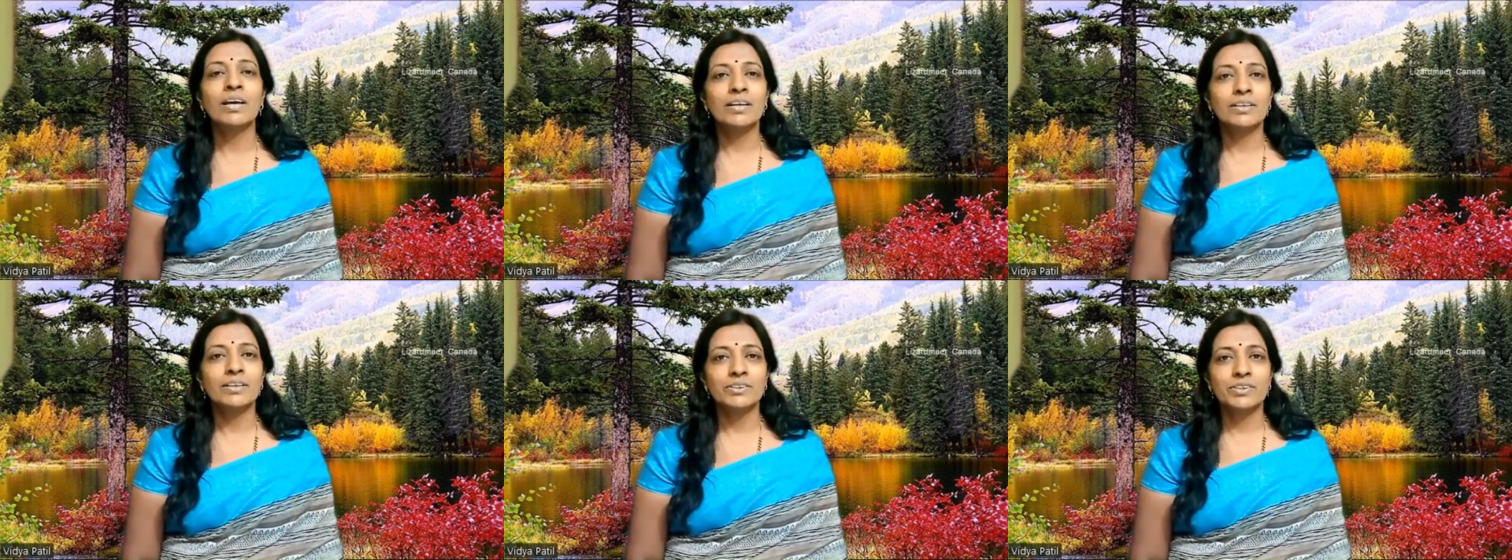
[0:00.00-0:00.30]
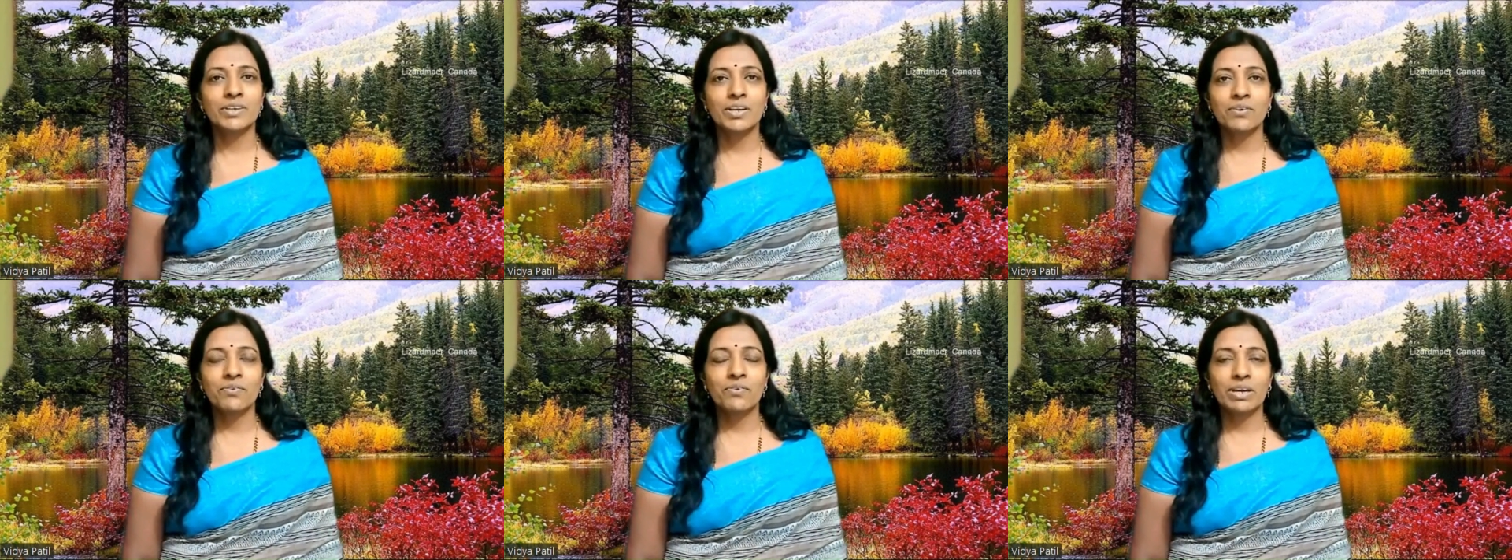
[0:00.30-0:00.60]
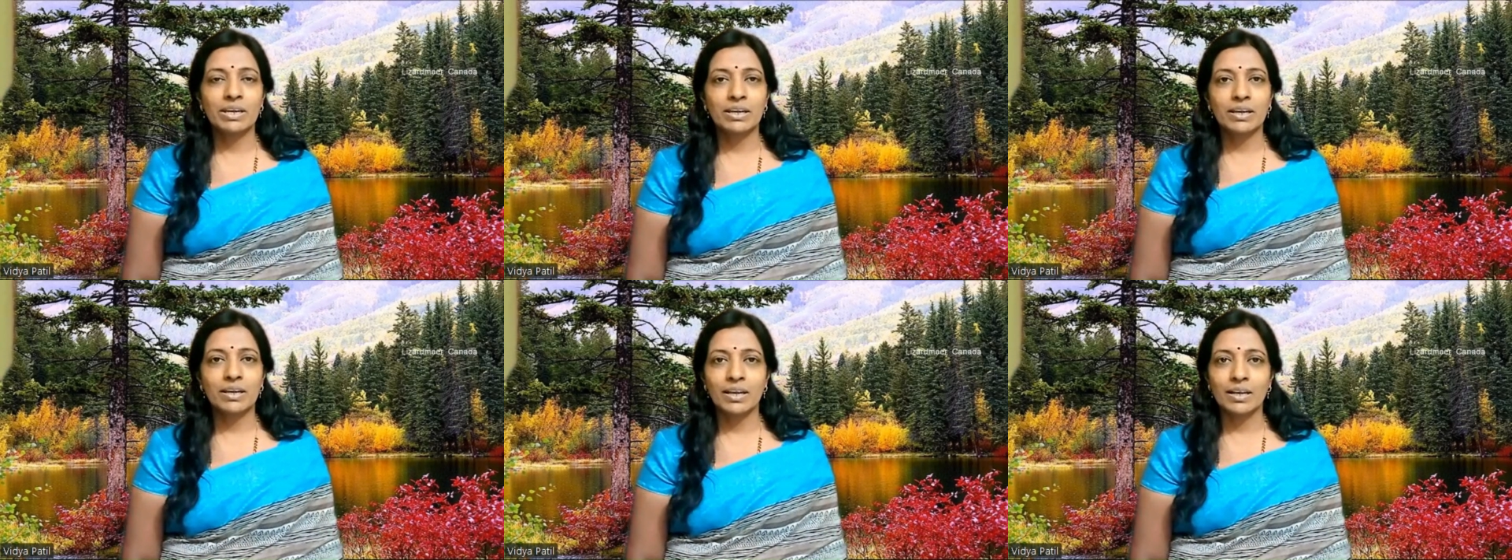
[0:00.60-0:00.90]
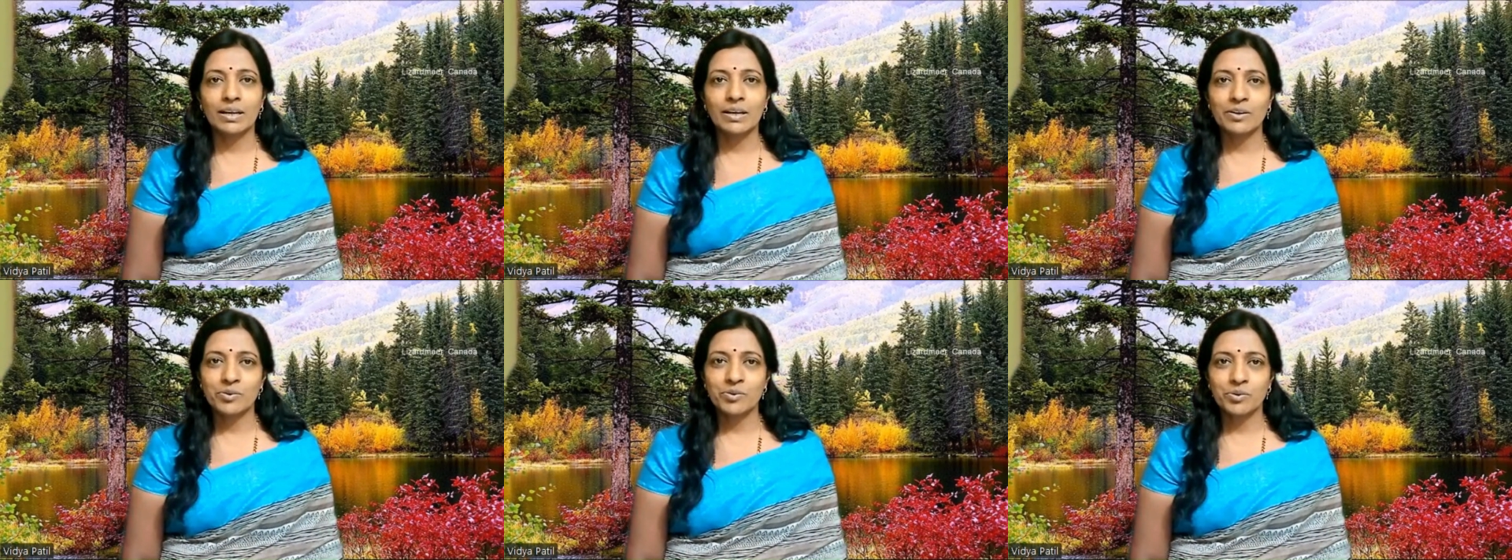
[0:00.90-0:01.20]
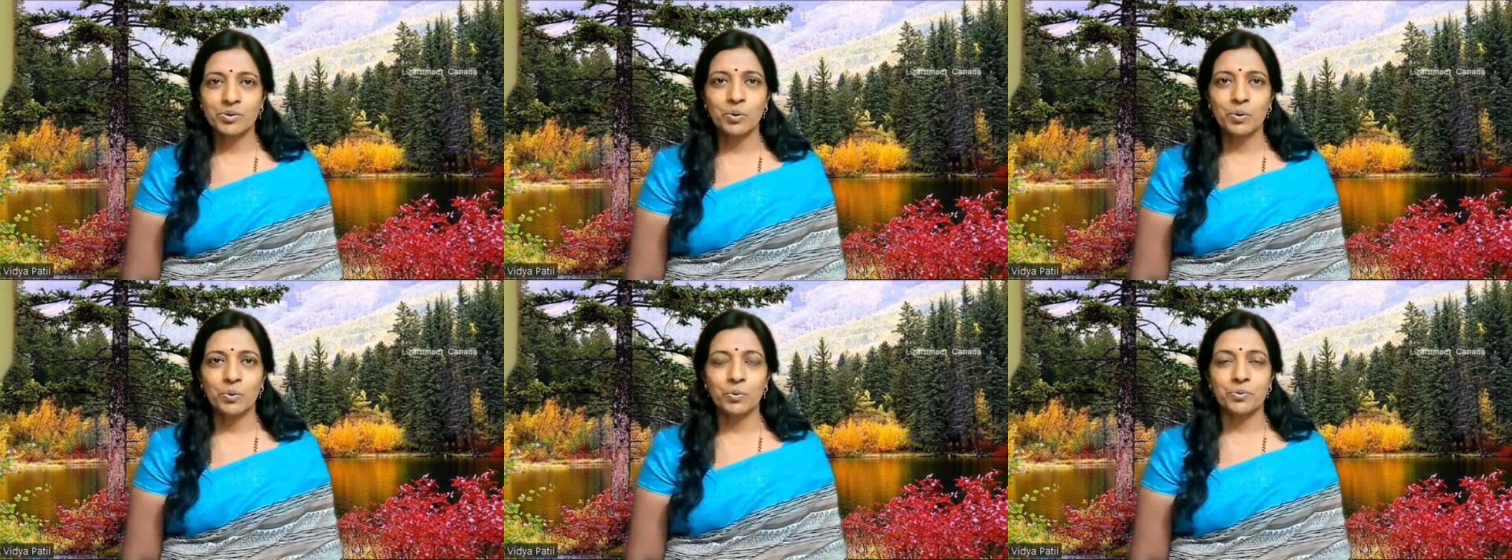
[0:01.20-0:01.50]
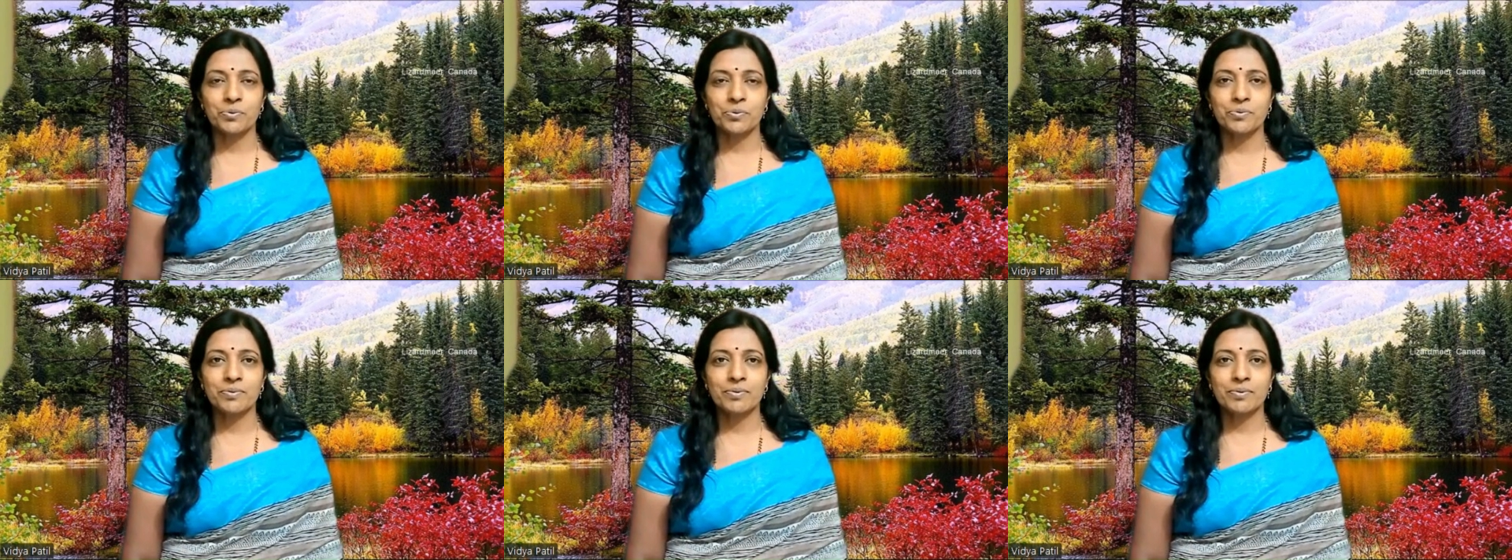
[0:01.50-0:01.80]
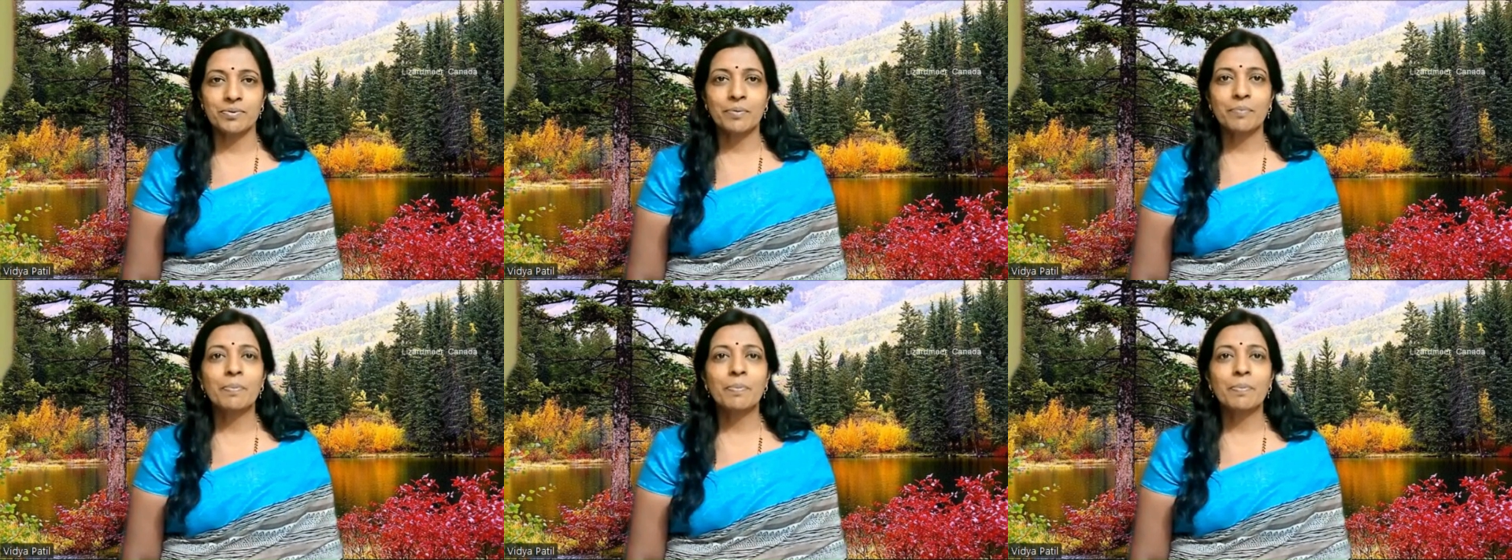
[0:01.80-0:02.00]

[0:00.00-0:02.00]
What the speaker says: Generic English course.